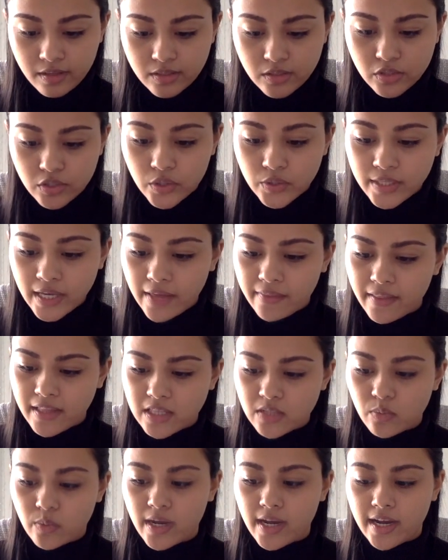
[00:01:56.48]
So yeah,
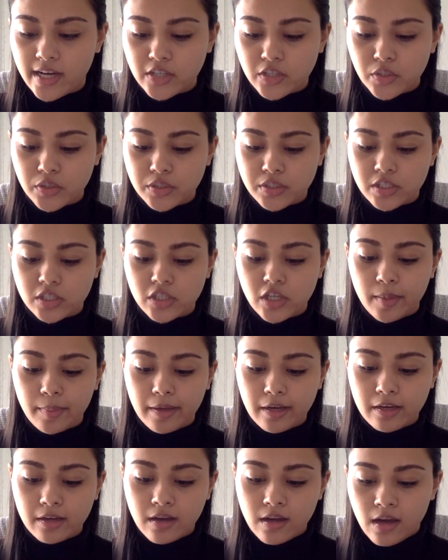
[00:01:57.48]
that's why I chose this
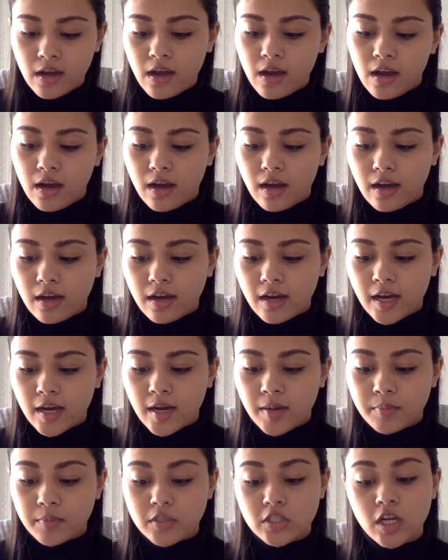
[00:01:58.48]
topic.
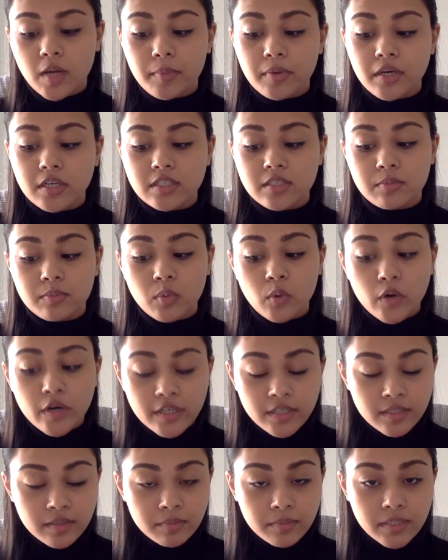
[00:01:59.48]
This topic is
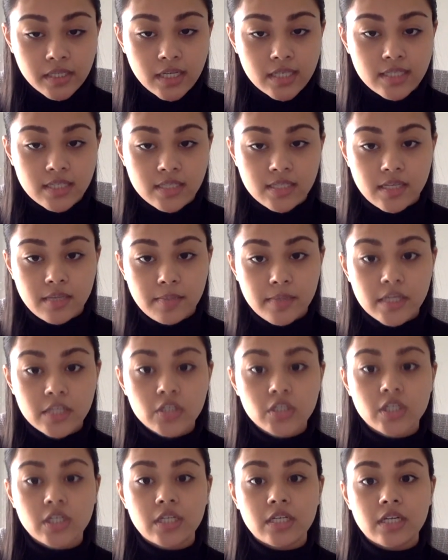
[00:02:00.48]
important because, as I
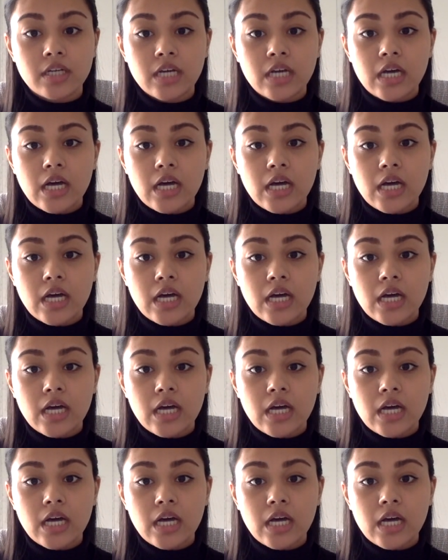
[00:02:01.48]
mentioned,